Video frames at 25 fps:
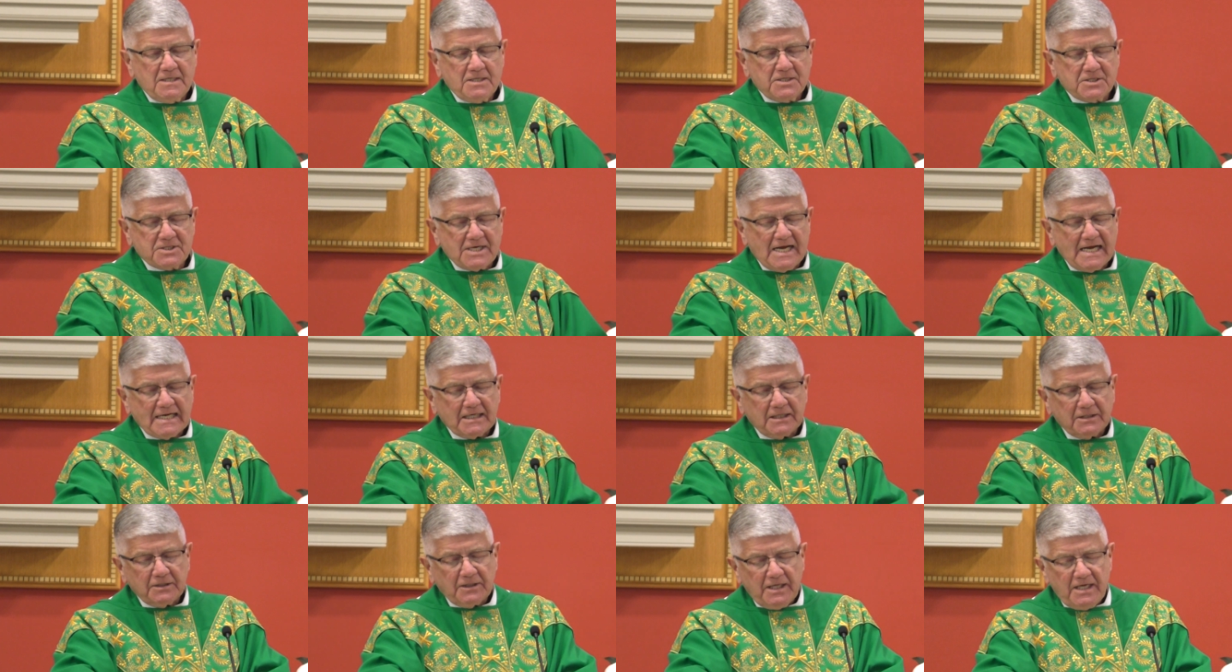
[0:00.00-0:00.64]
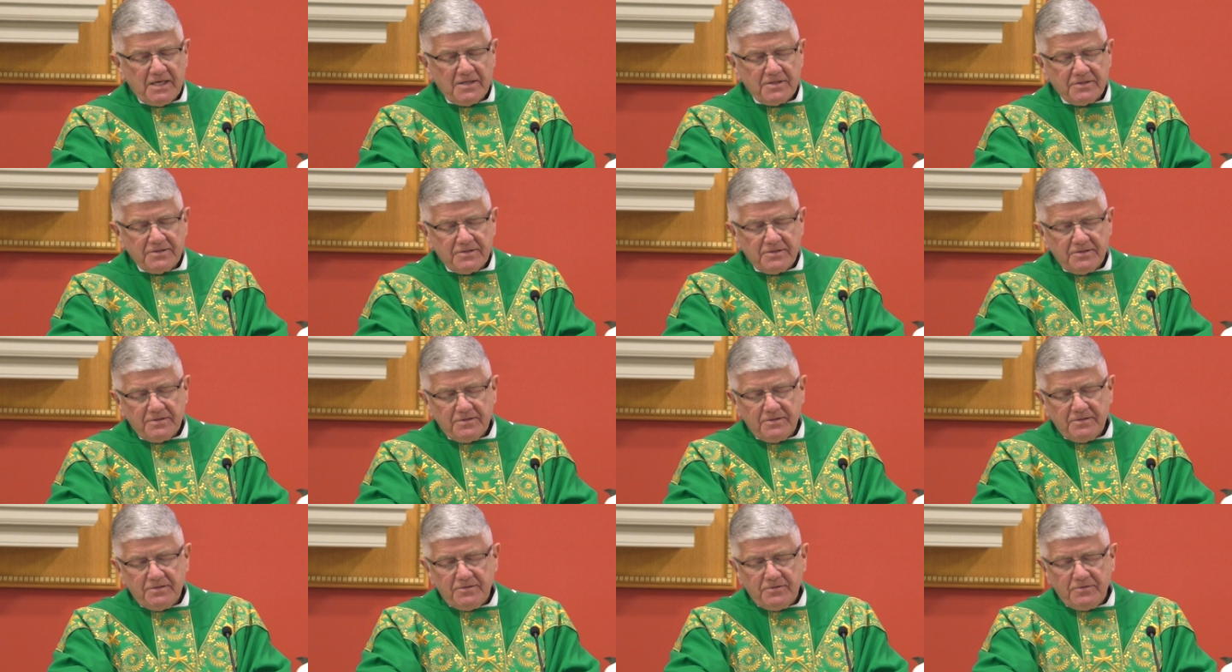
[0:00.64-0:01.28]
Secondly,
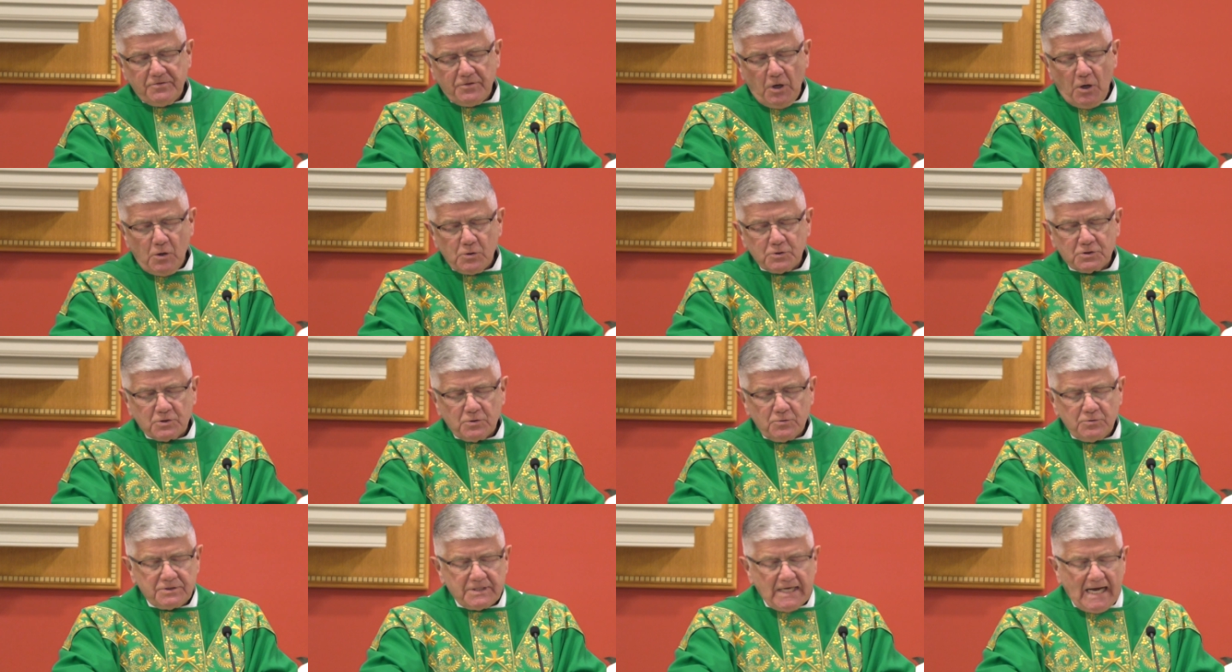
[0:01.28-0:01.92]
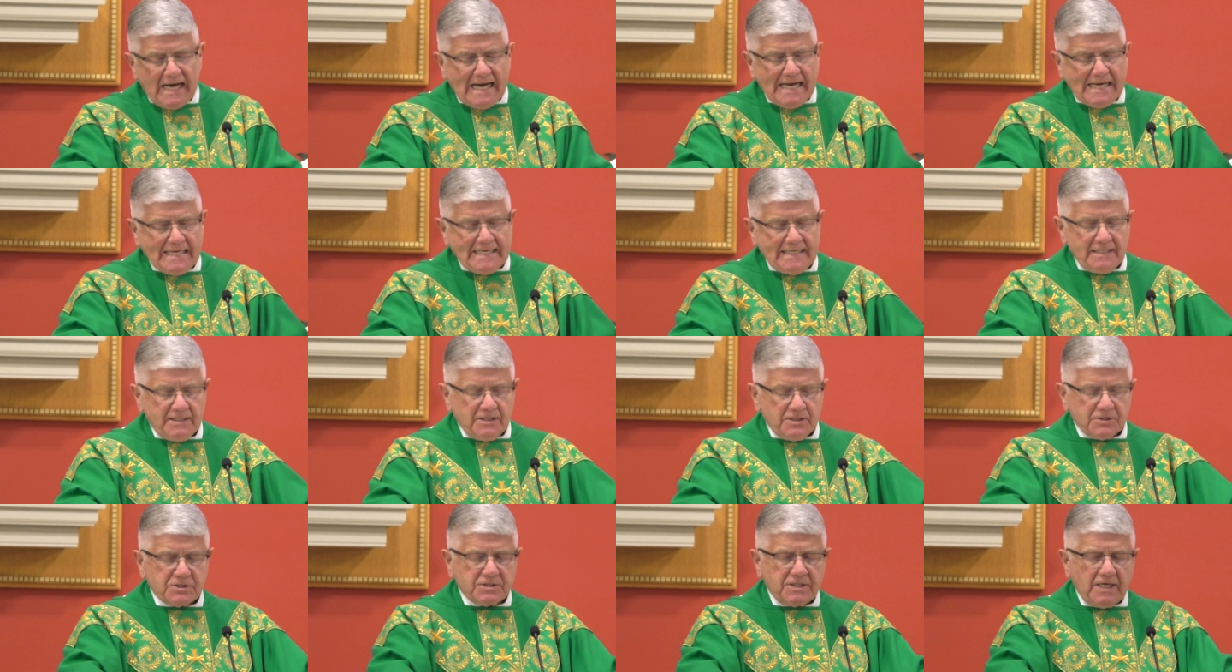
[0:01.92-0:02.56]
those who die
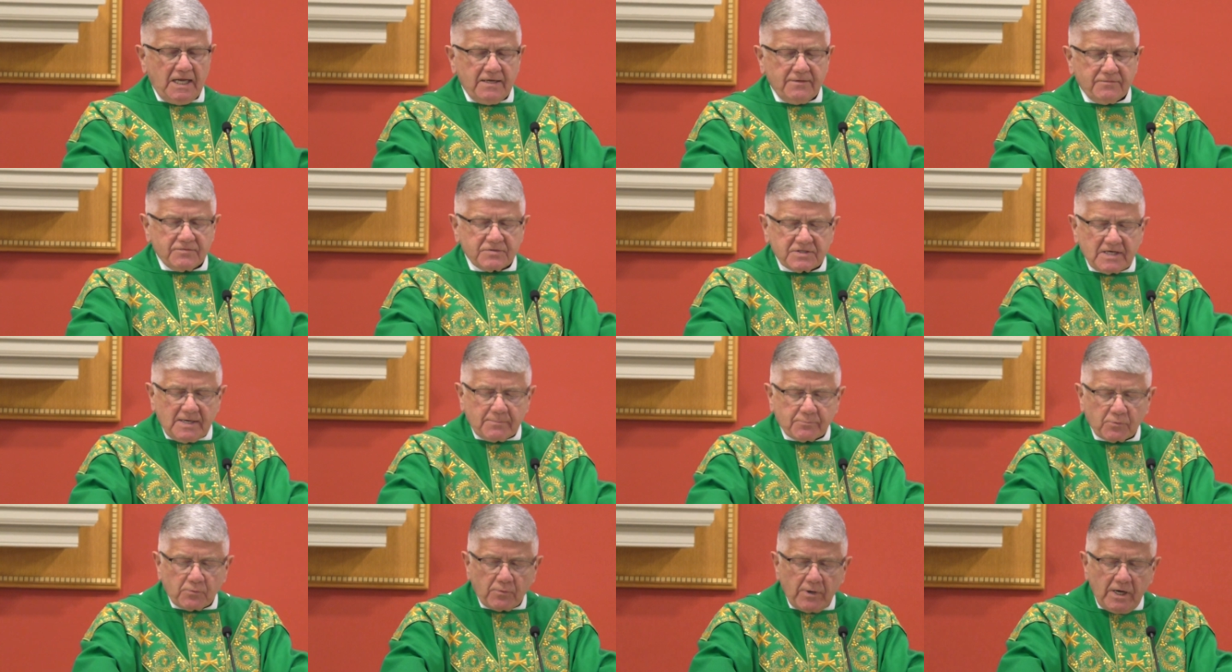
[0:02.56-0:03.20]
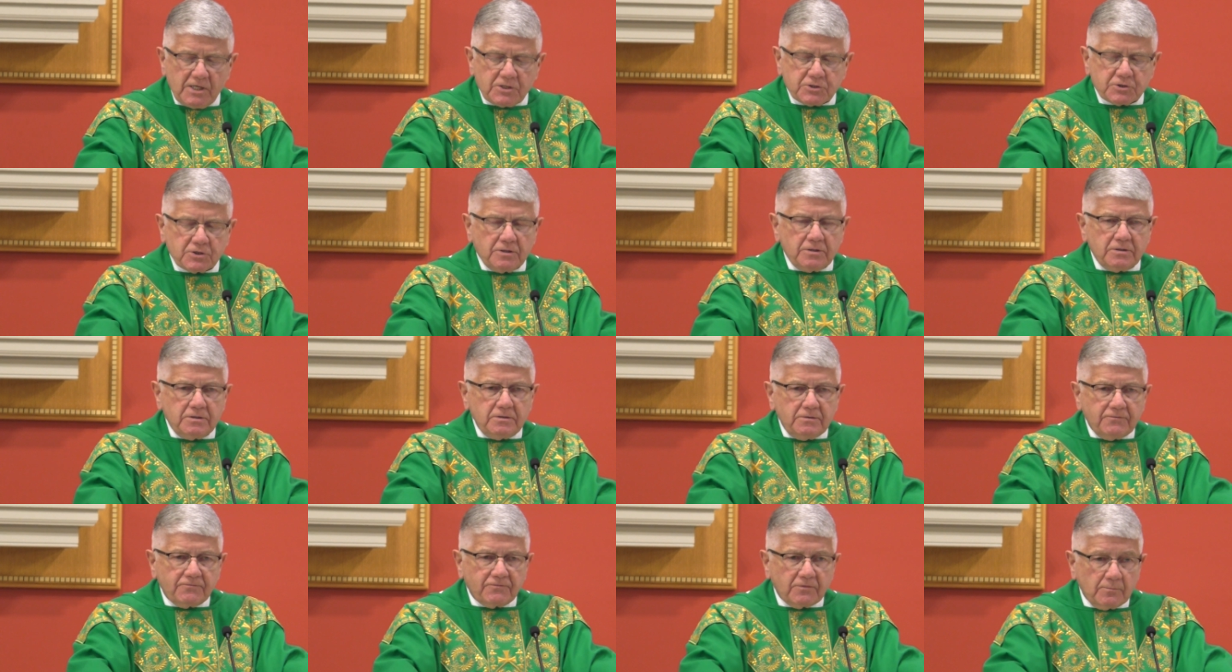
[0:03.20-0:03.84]
in a state of
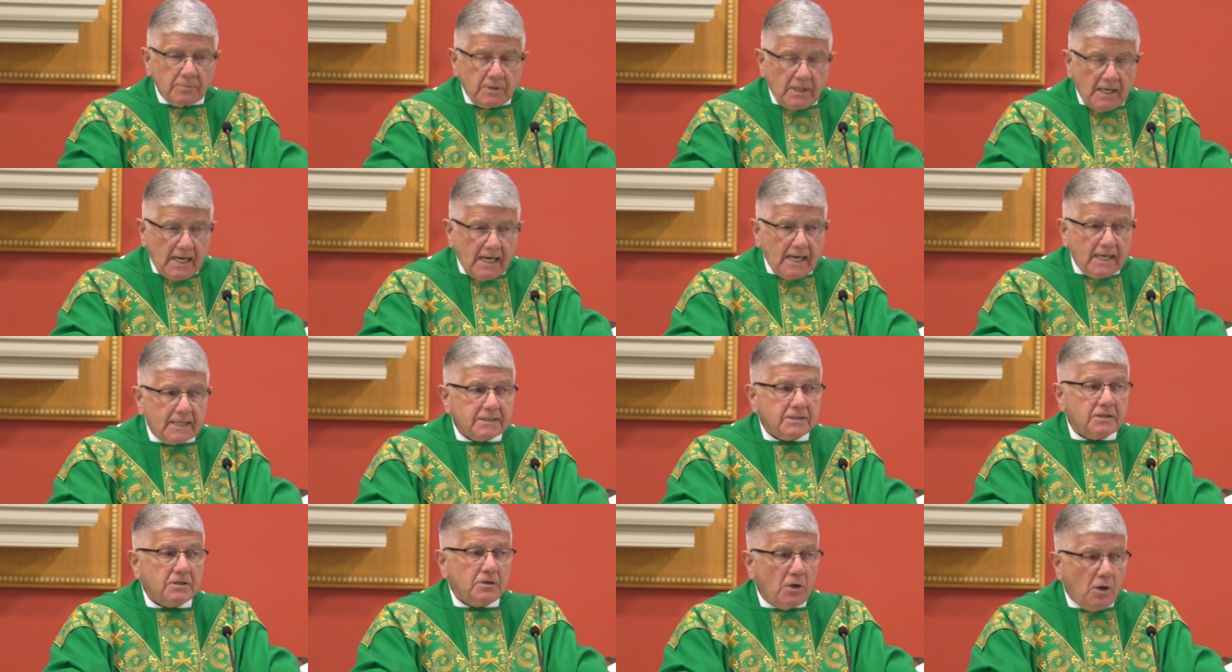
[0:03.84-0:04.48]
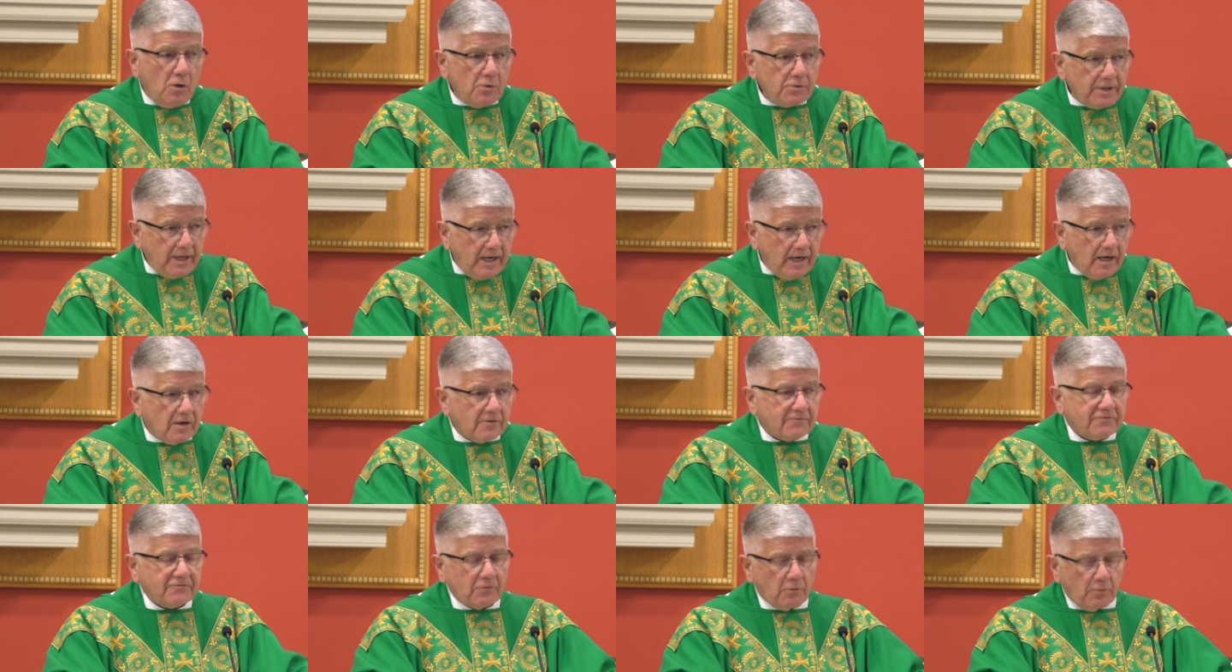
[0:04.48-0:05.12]
separation from God go
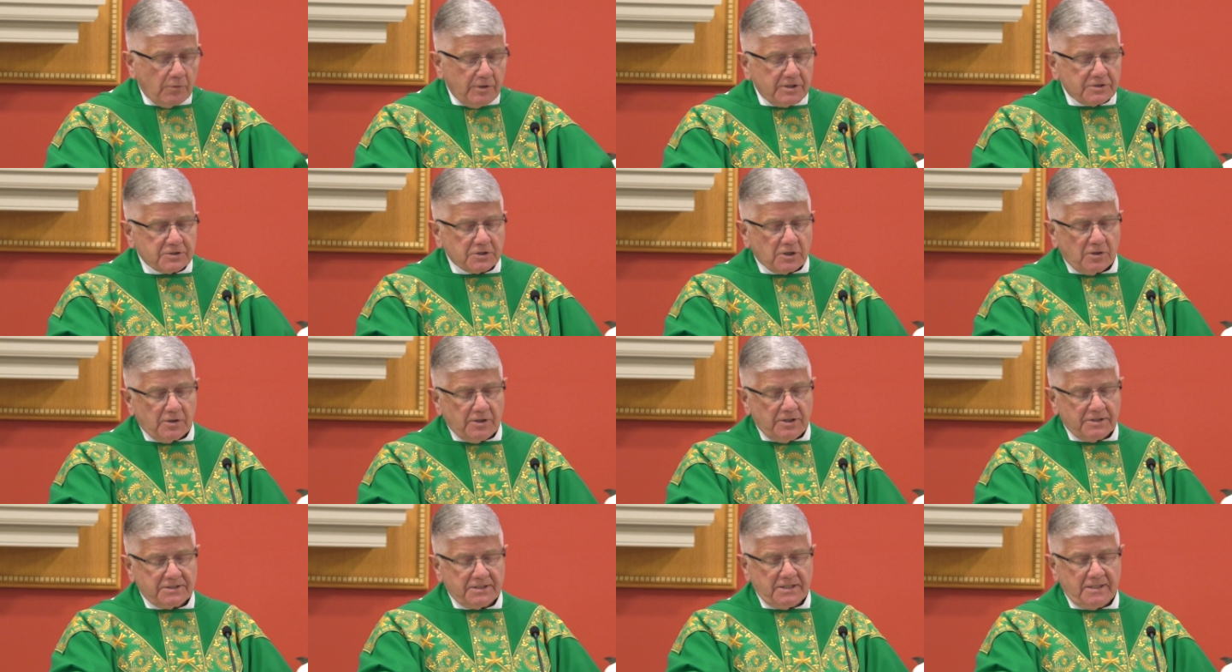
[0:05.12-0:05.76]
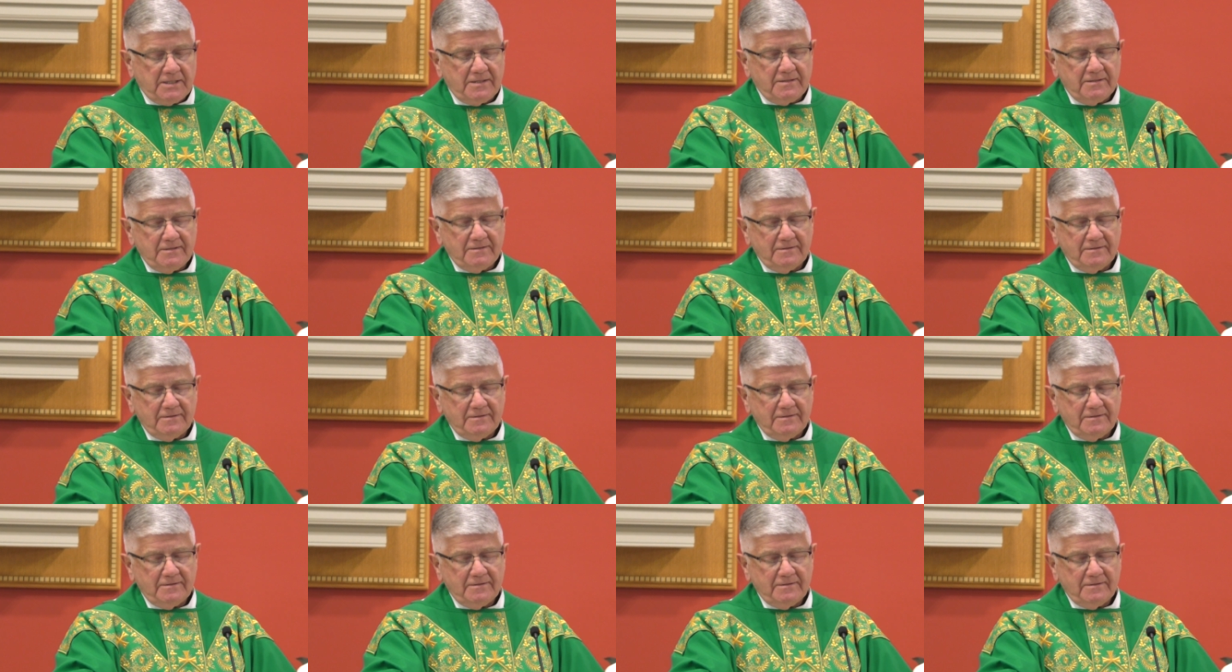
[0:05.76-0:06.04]
there for eternity.